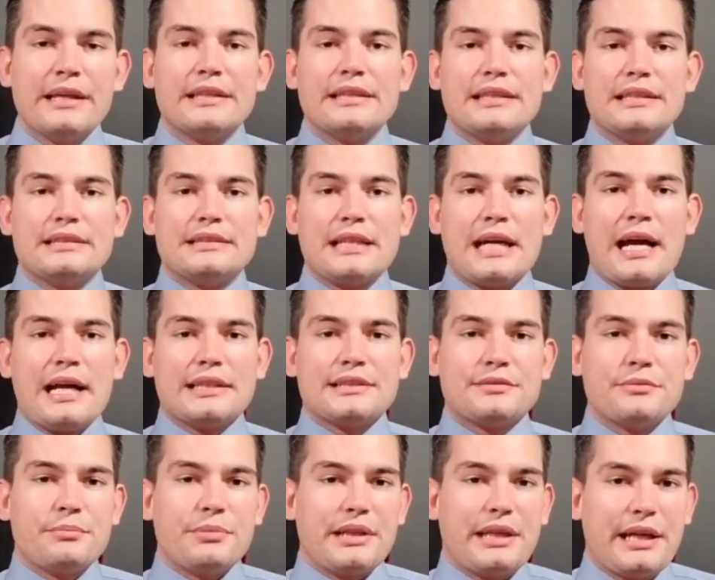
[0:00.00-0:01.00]
The
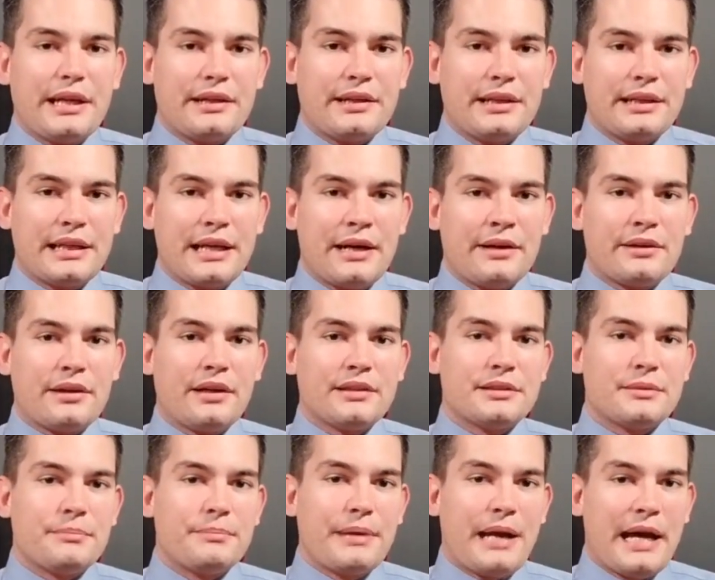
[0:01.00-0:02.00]
attacks would be carried out
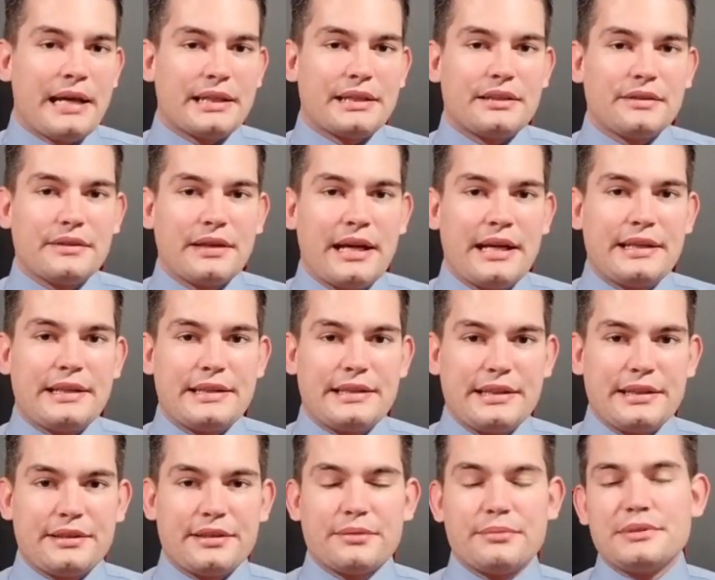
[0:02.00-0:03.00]
on the Bataclan
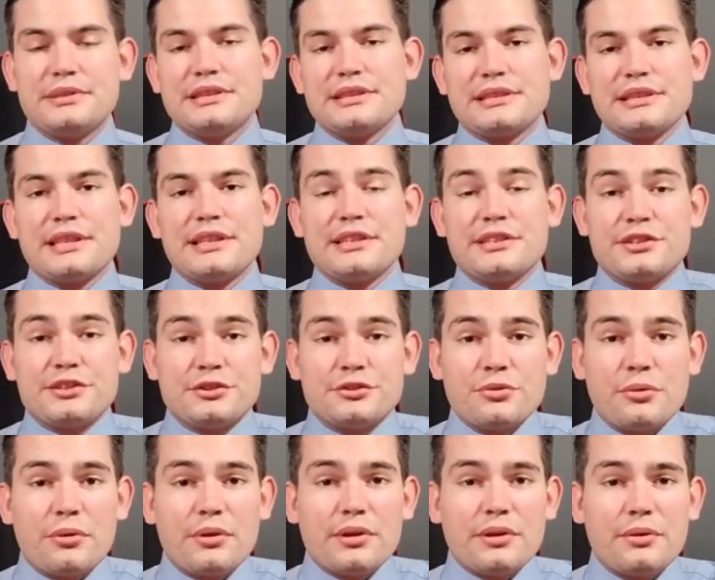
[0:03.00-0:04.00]
Theater, which is a
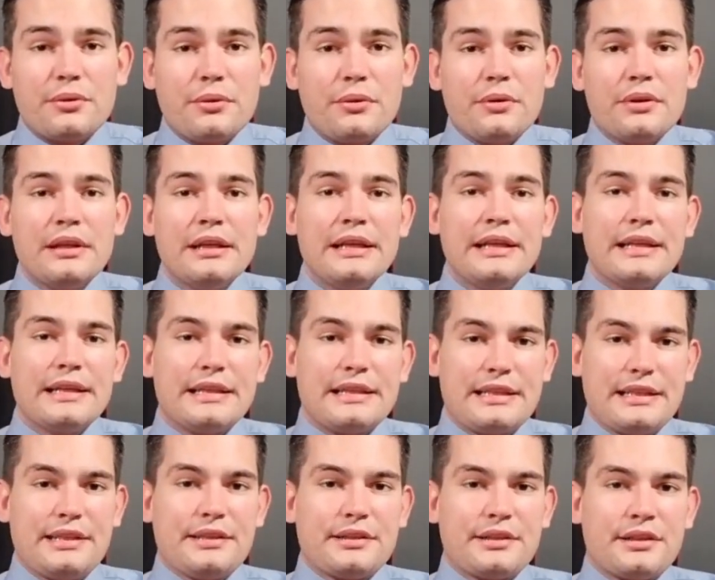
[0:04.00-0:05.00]
historical
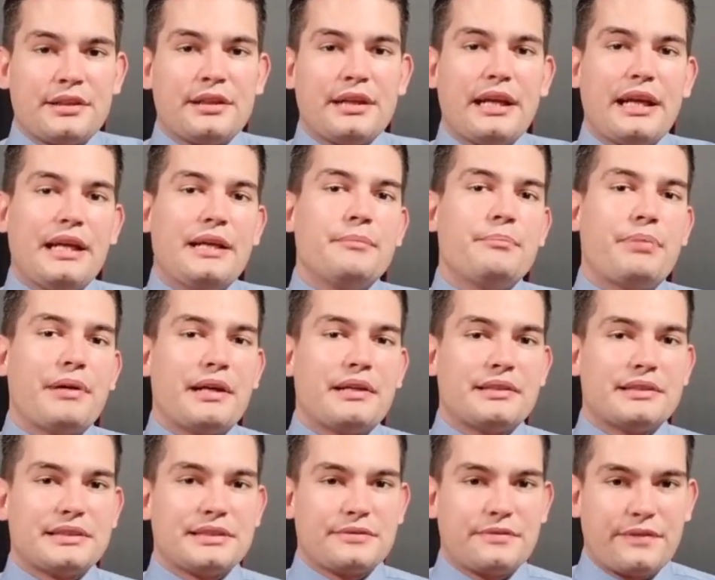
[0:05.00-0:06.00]
theater in
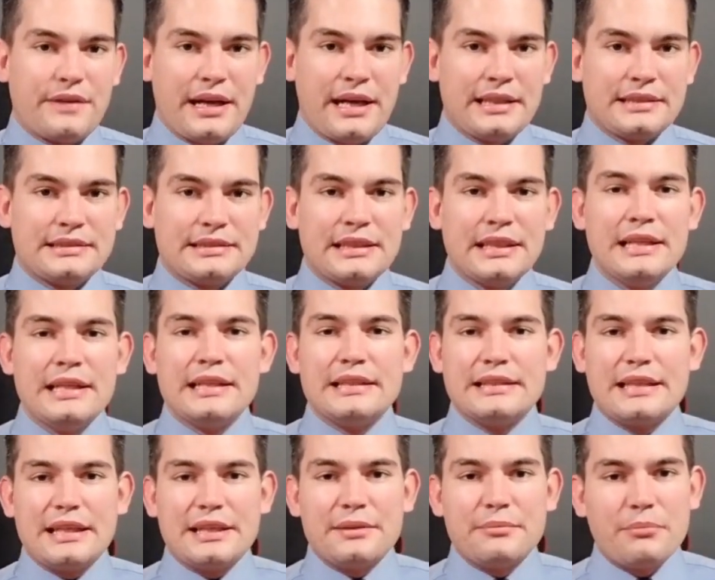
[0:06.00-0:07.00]
Paris, France,
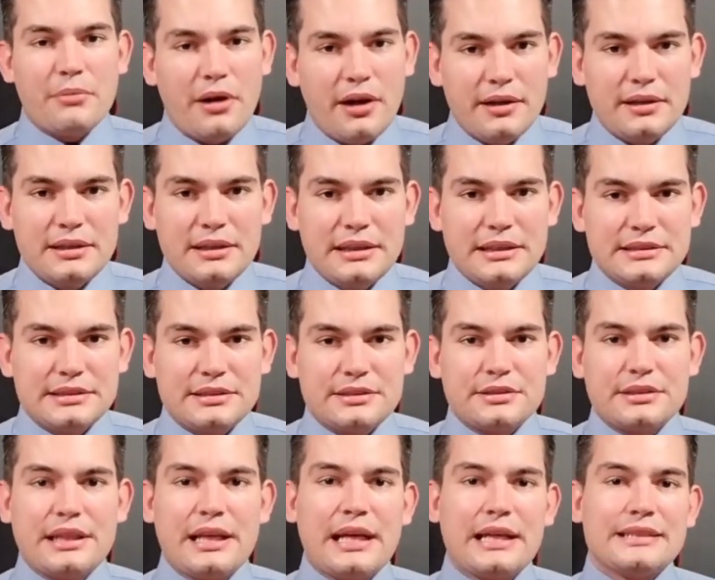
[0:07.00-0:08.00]
that in modern
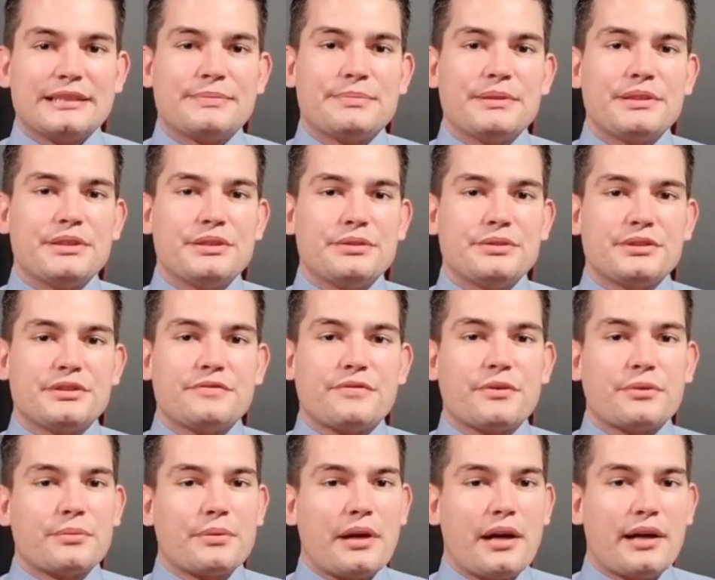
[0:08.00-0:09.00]
history has been used
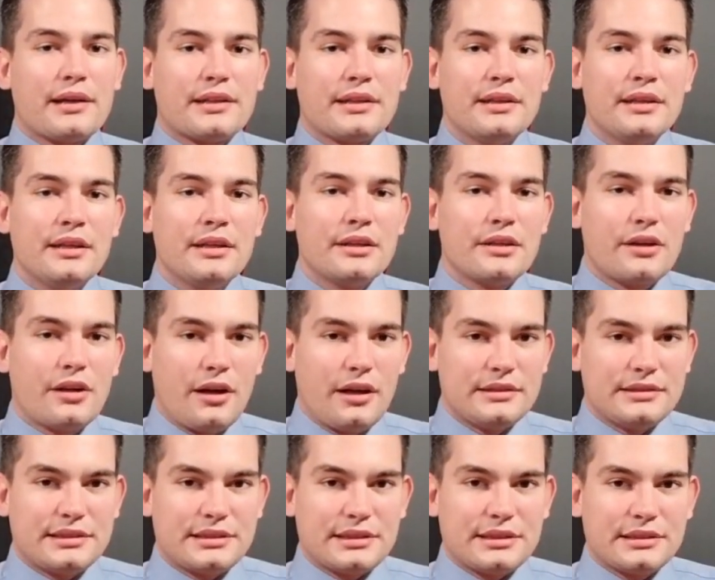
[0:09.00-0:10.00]
for rock
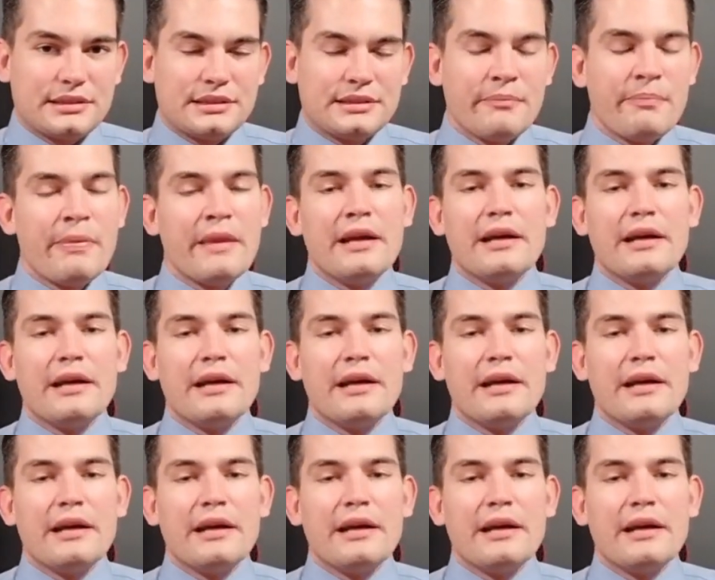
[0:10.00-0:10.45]
concerts.